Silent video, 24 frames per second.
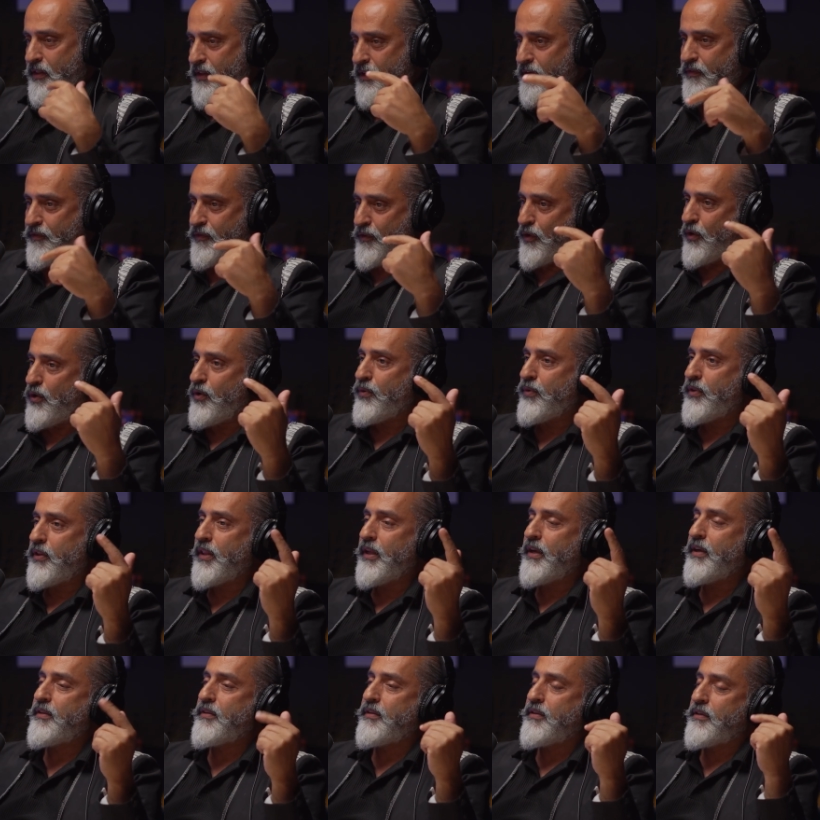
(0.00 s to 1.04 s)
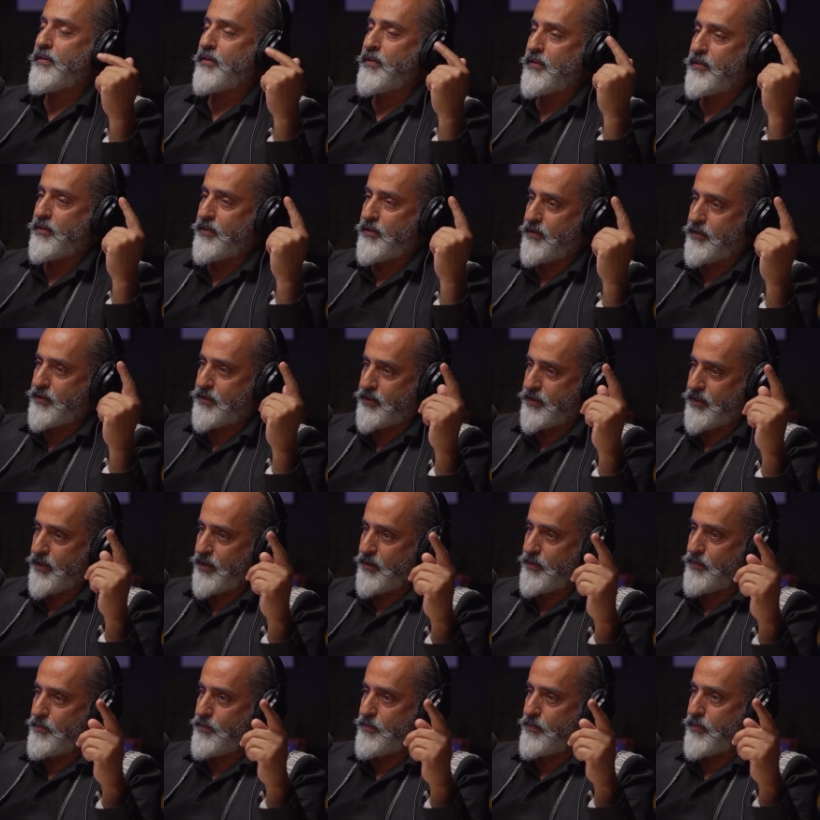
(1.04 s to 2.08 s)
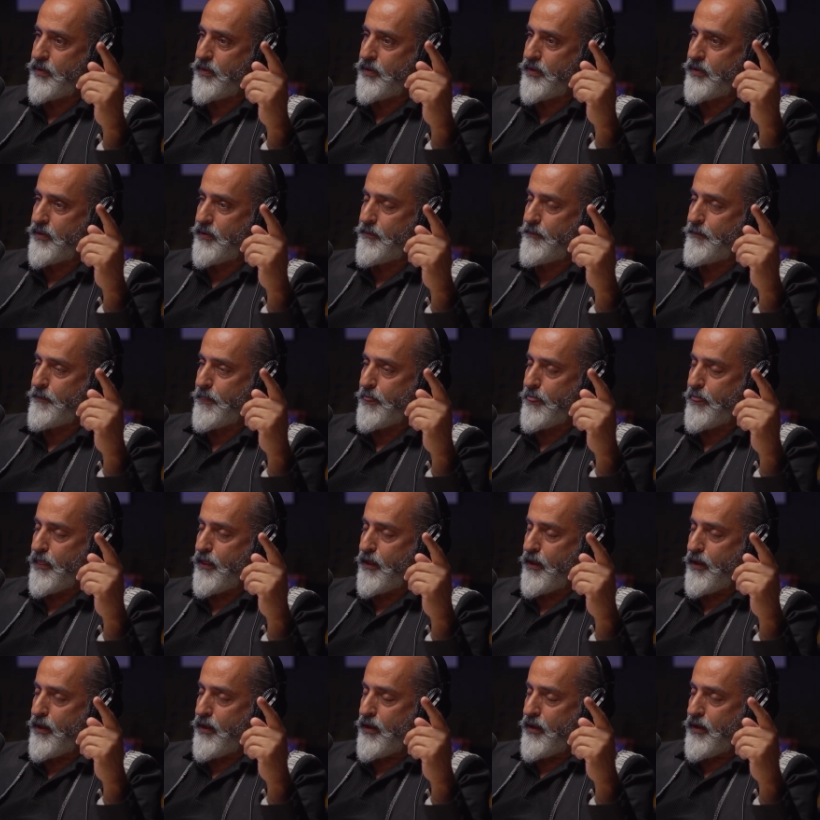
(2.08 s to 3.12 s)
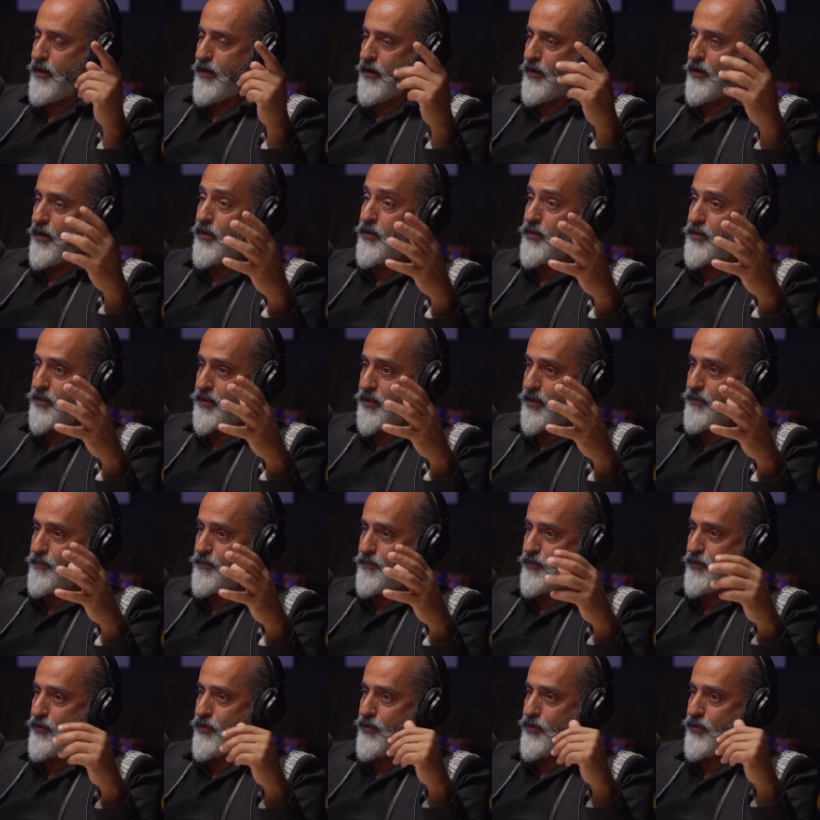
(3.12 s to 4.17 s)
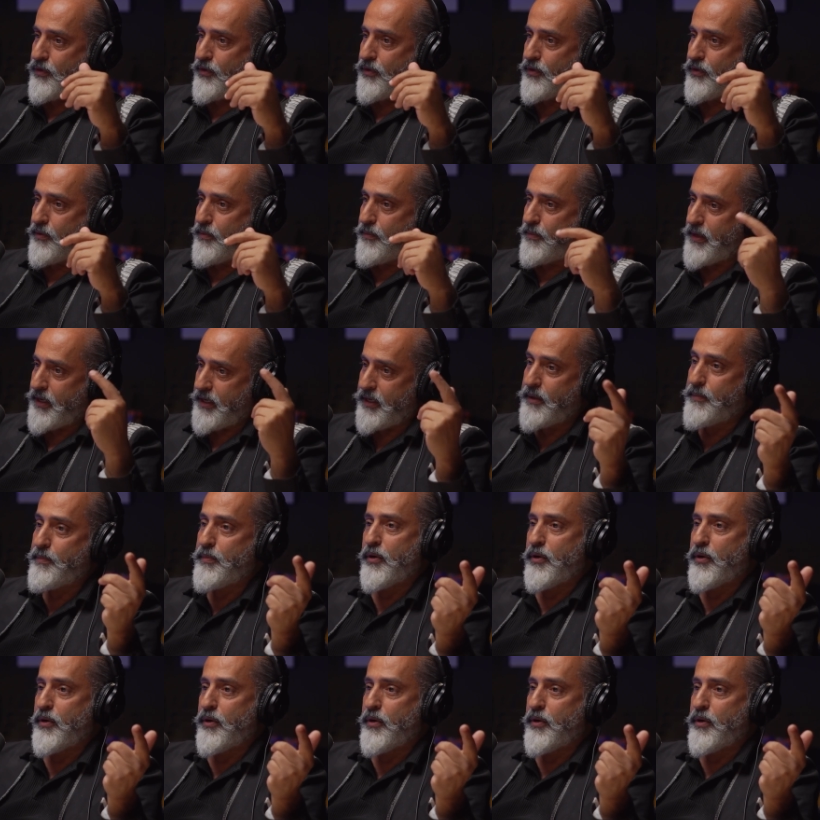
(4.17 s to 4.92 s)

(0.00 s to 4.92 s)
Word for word: and they followed later the same uh, concept for many